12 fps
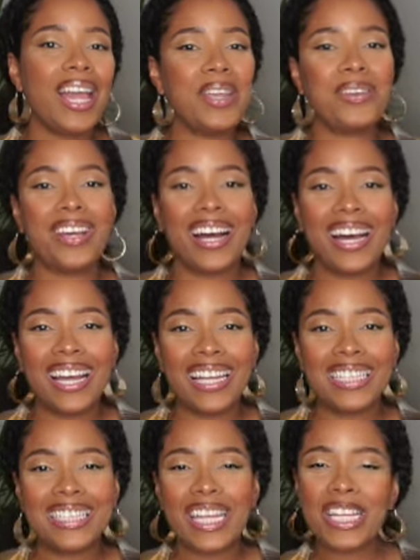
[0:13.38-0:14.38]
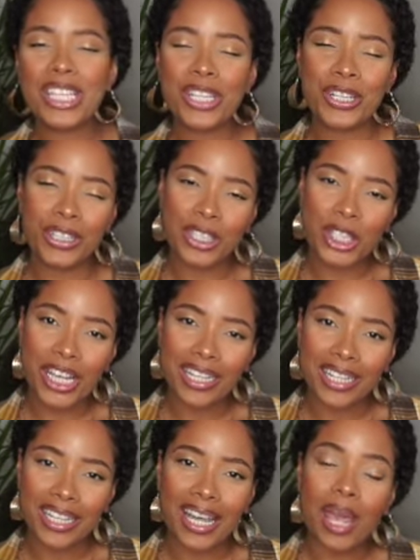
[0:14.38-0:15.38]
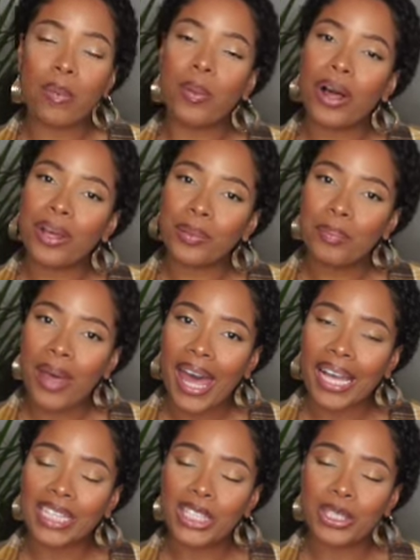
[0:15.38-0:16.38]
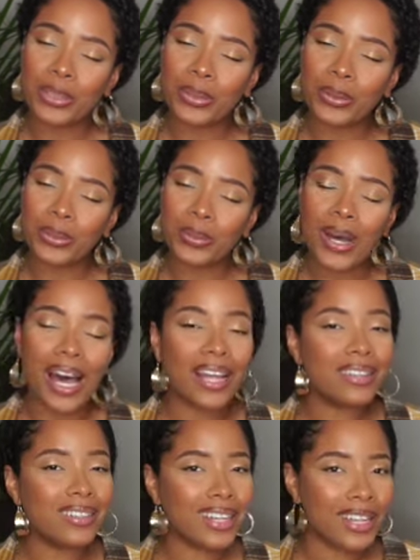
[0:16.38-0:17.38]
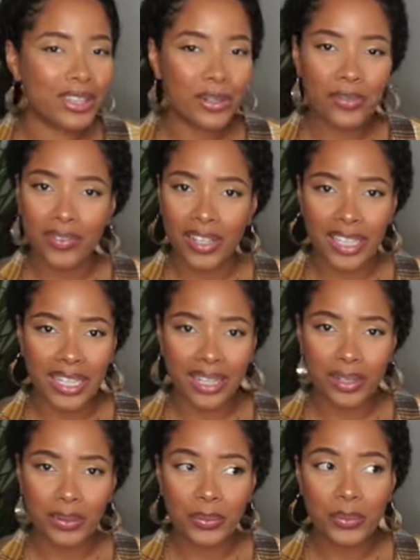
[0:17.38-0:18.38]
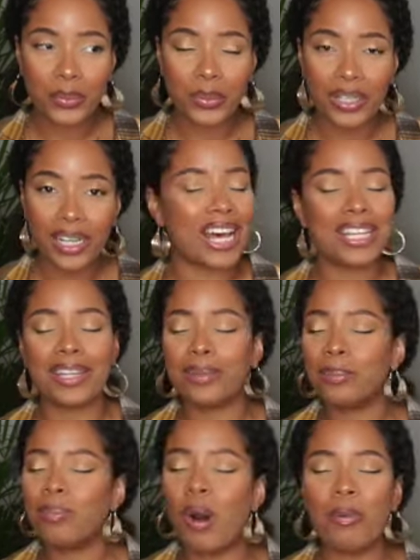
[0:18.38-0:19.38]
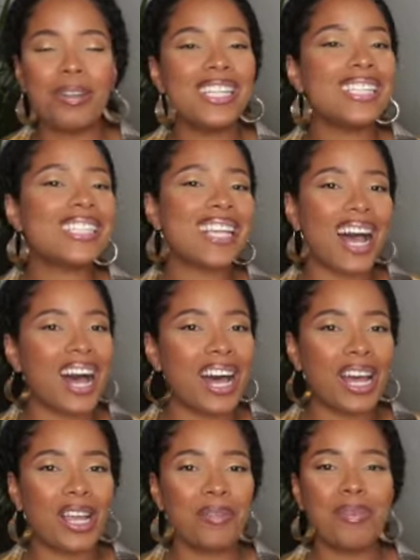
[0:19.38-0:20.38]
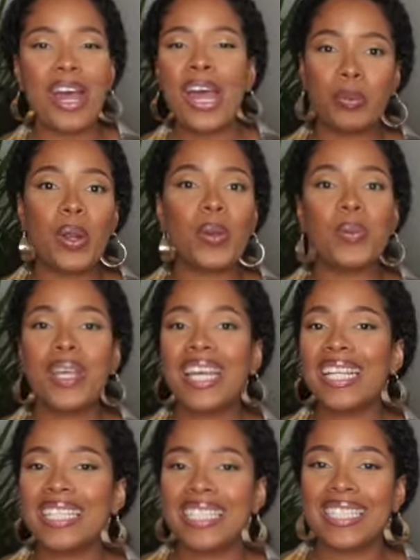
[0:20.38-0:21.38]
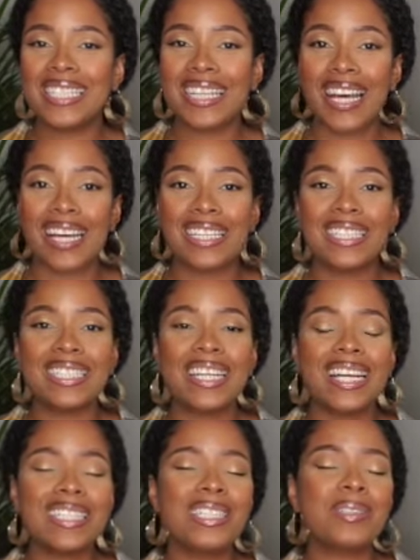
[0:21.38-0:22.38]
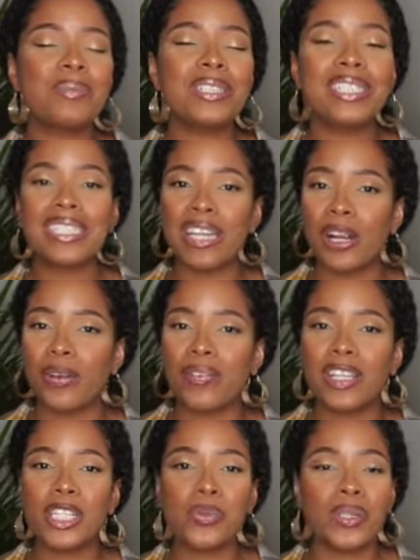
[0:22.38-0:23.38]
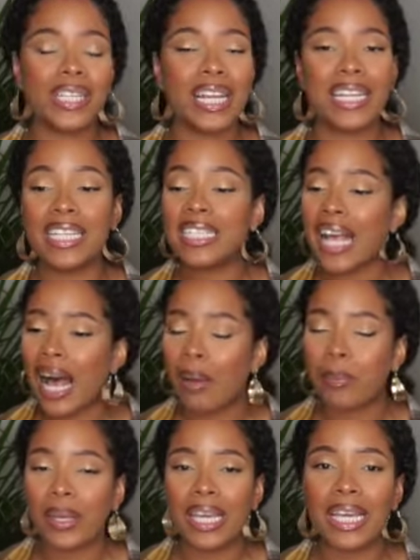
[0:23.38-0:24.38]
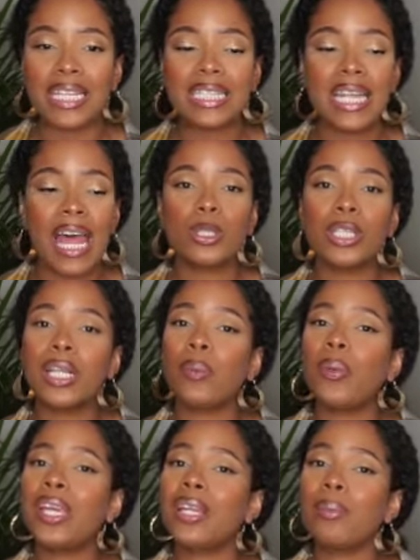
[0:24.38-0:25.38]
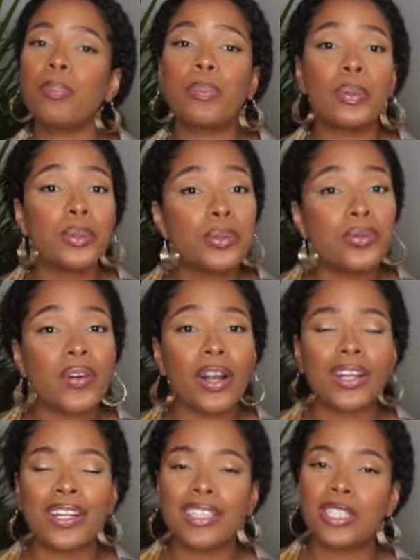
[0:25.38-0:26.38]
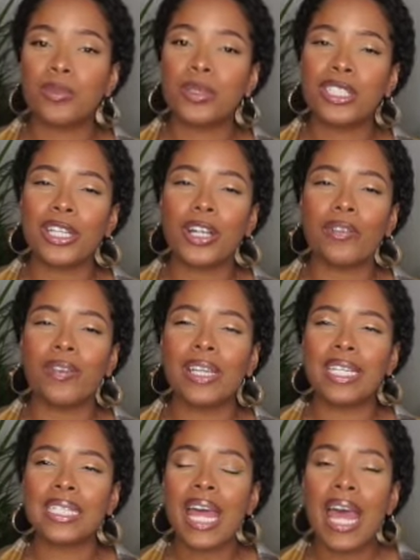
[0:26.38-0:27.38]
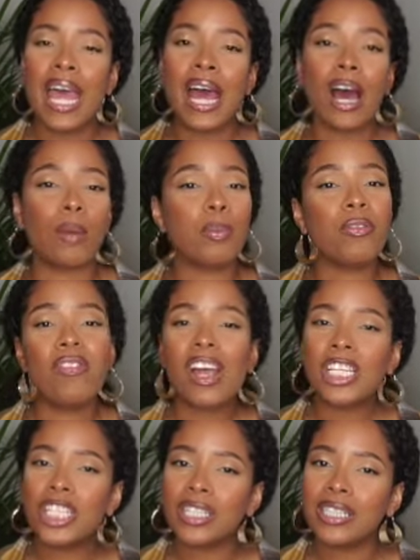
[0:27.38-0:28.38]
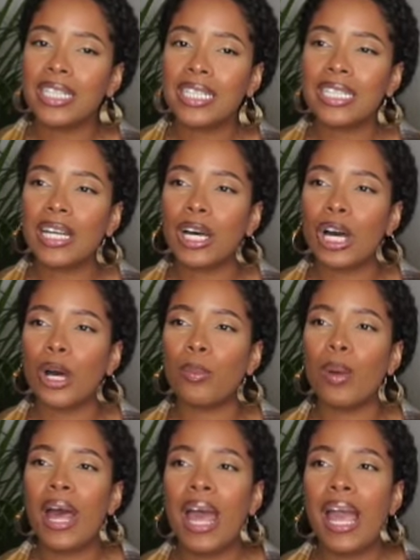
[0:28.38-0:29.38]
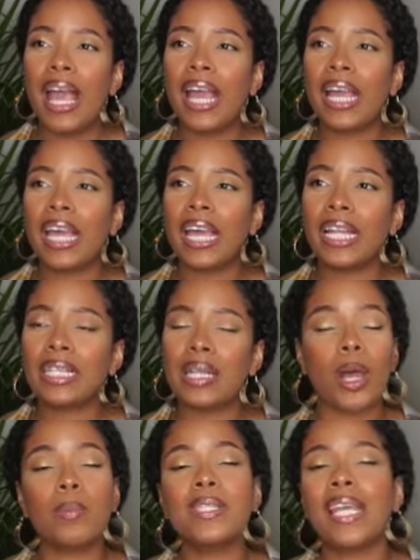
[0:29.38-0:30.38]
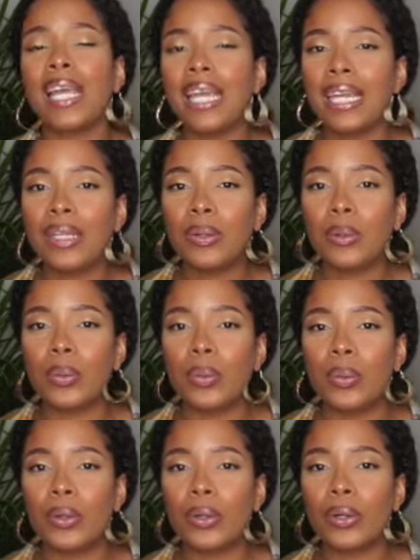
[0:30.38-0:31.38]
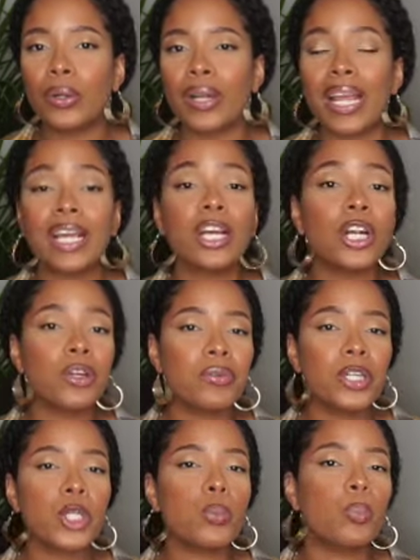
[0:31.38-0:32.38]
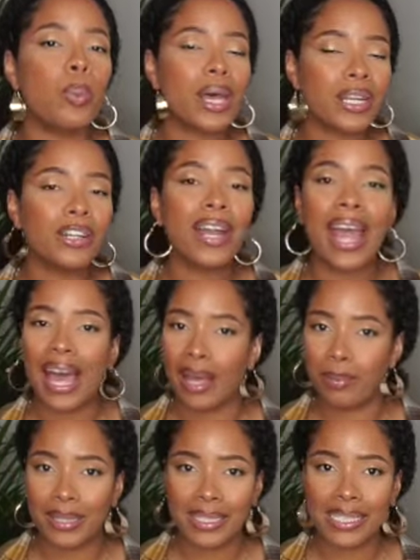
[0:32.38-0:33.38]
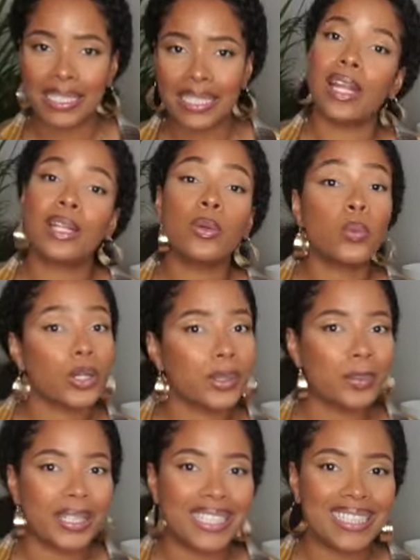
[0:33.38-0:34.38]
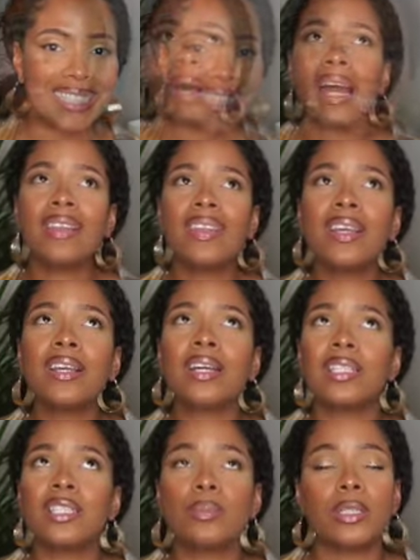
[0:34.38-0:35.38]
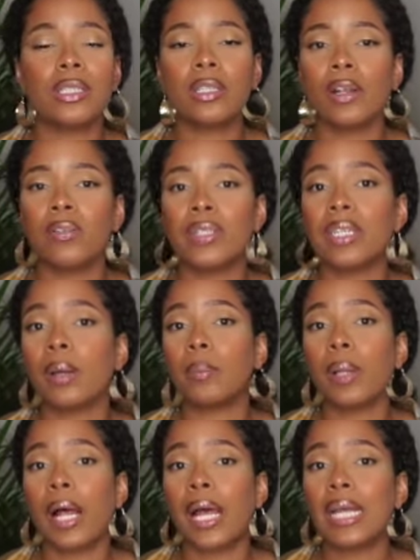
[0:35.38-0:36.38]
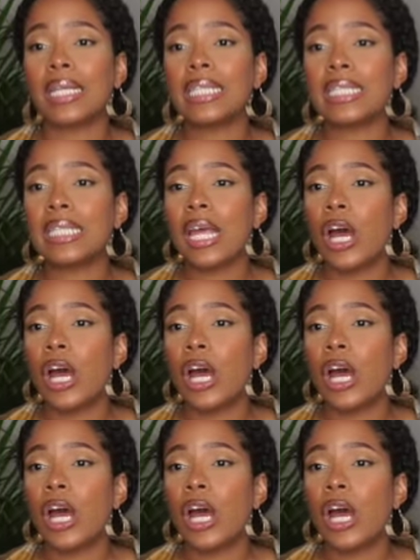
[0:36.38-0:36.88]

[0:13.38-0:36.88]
Hey you guys, it's your girl Djena, and welcome back to another video or another moment in time where we get to discuss customer service related topics so that we can improve our customer service, our professionalism, and obtain or encourage better habits in the workplace. I think customer service applies